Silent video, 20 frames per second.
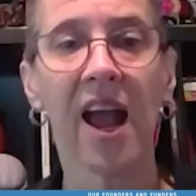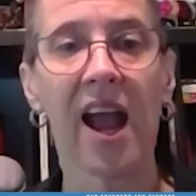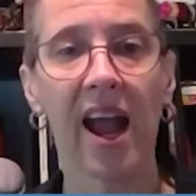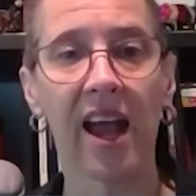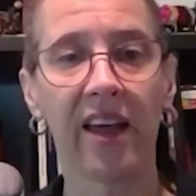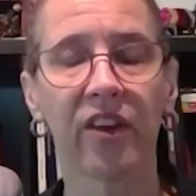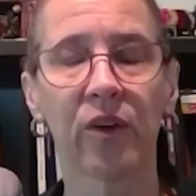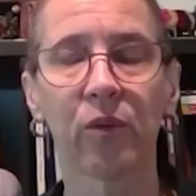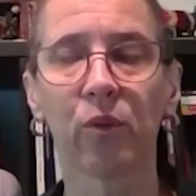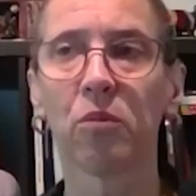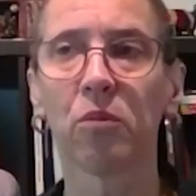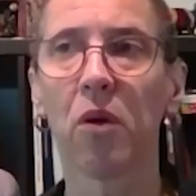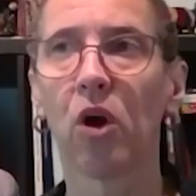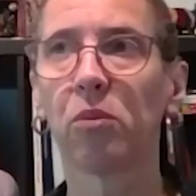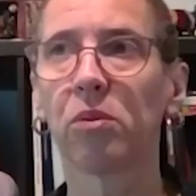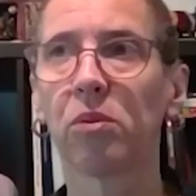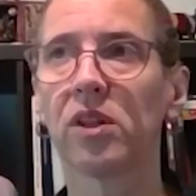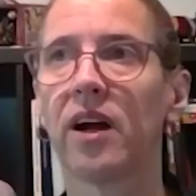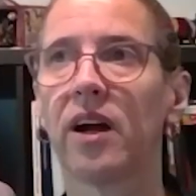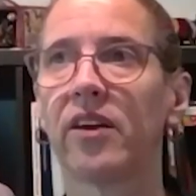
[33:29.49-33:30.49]
and that we're
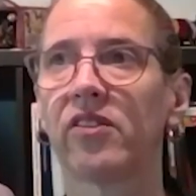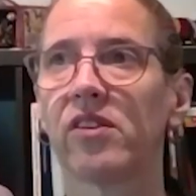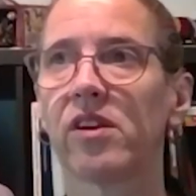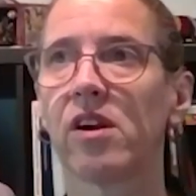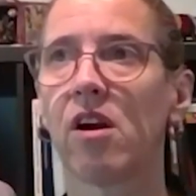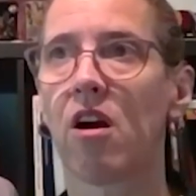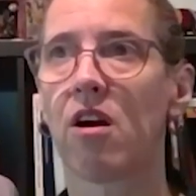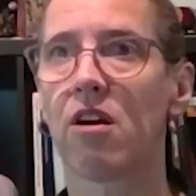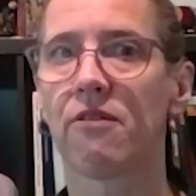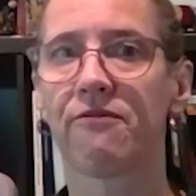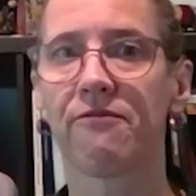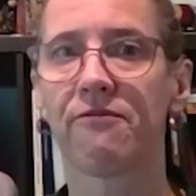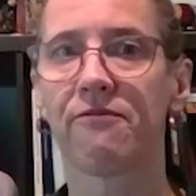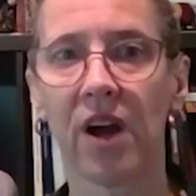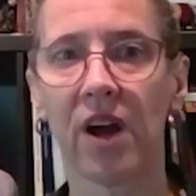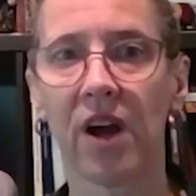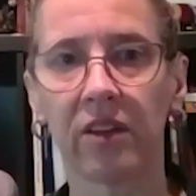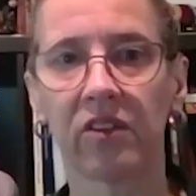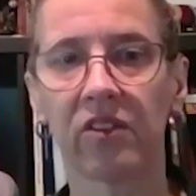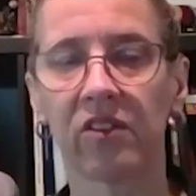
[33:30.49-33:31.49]
mobilizing our
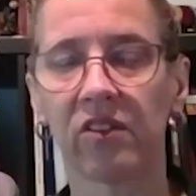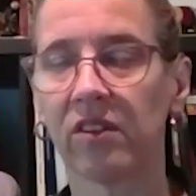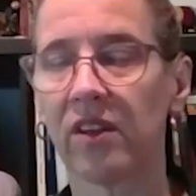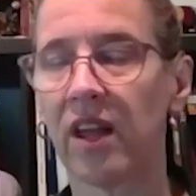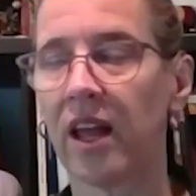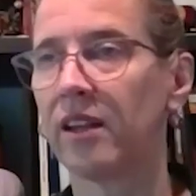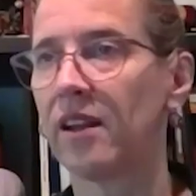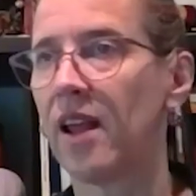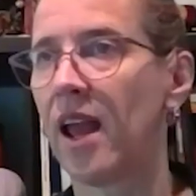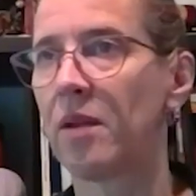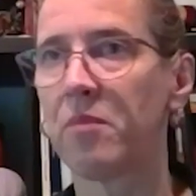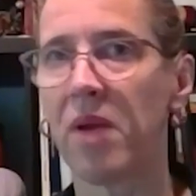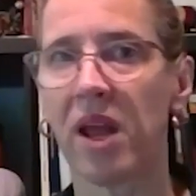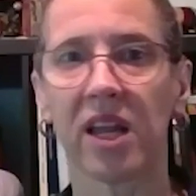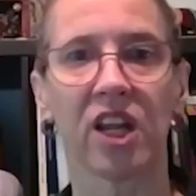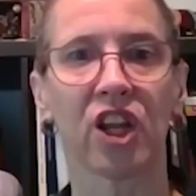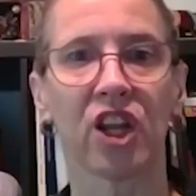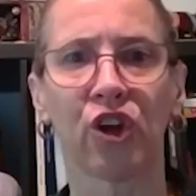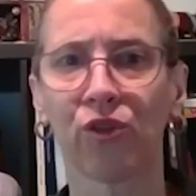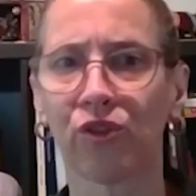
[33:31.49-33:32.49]
funds and, and
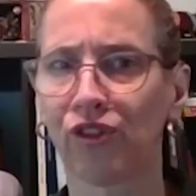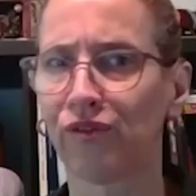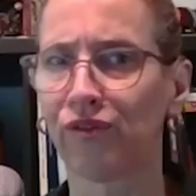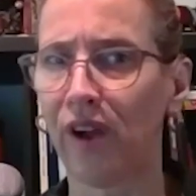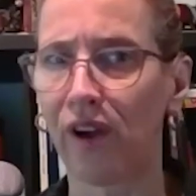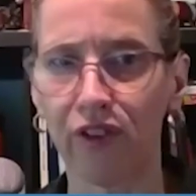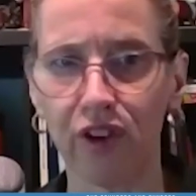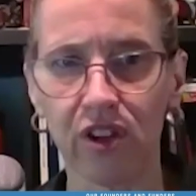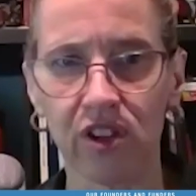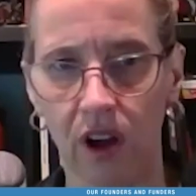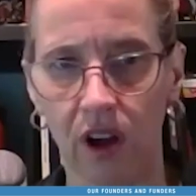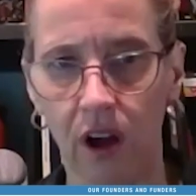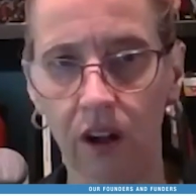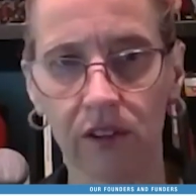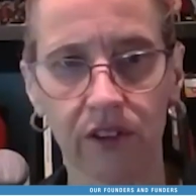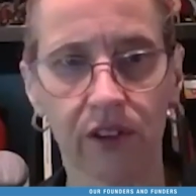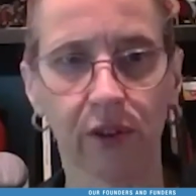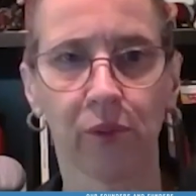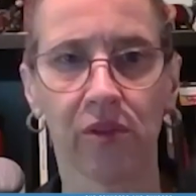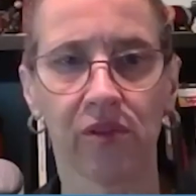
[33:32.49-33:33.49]
making use of every
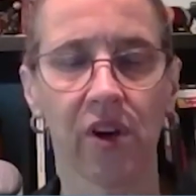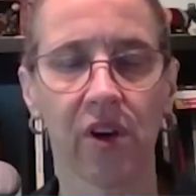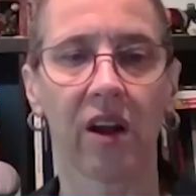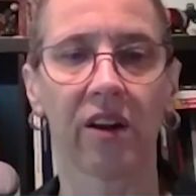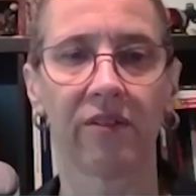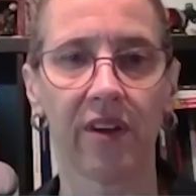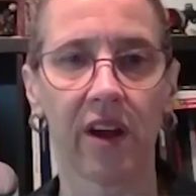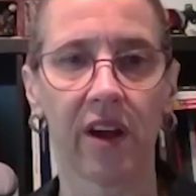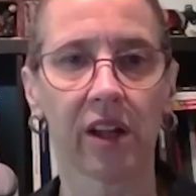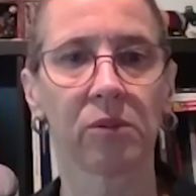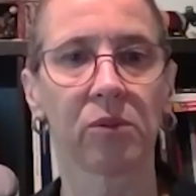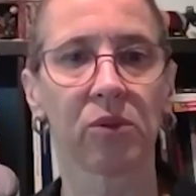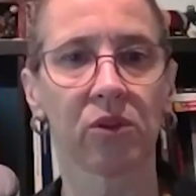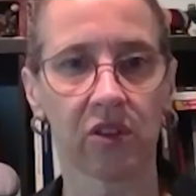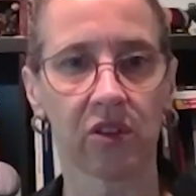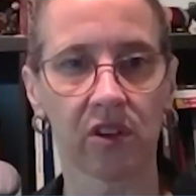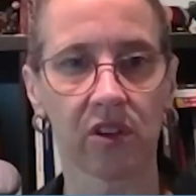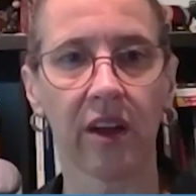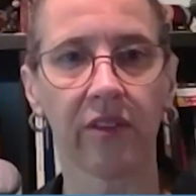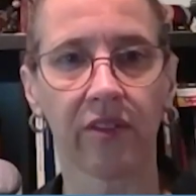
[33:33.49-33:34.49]
dollar that we've got available
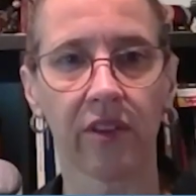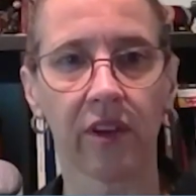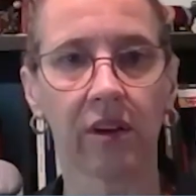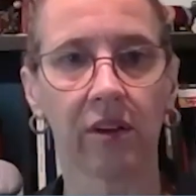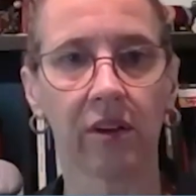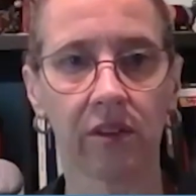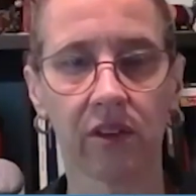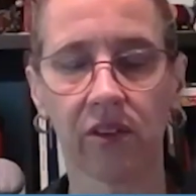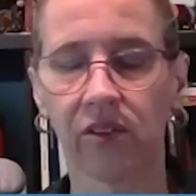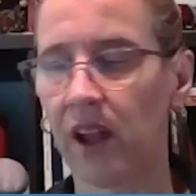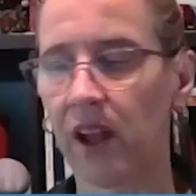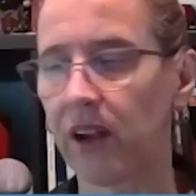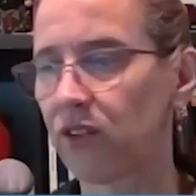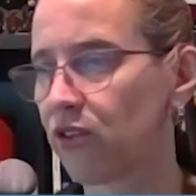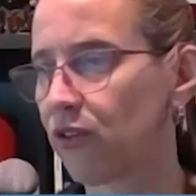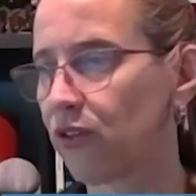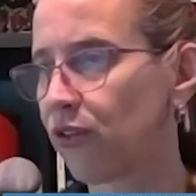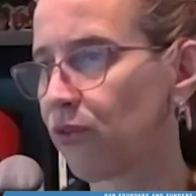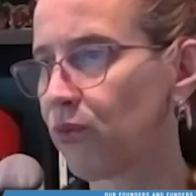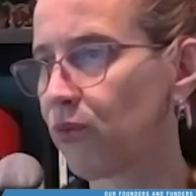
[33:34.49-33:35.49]
to get the, the
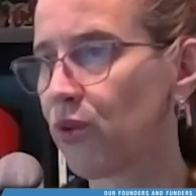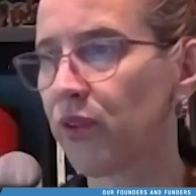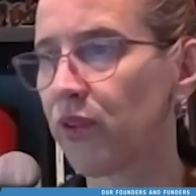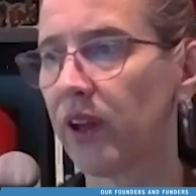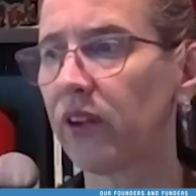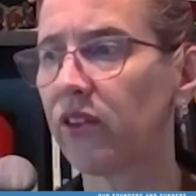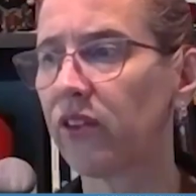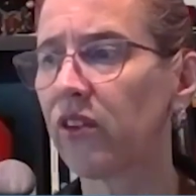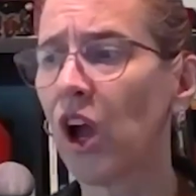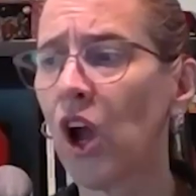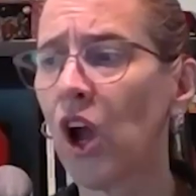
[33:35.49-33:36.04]
sector through this.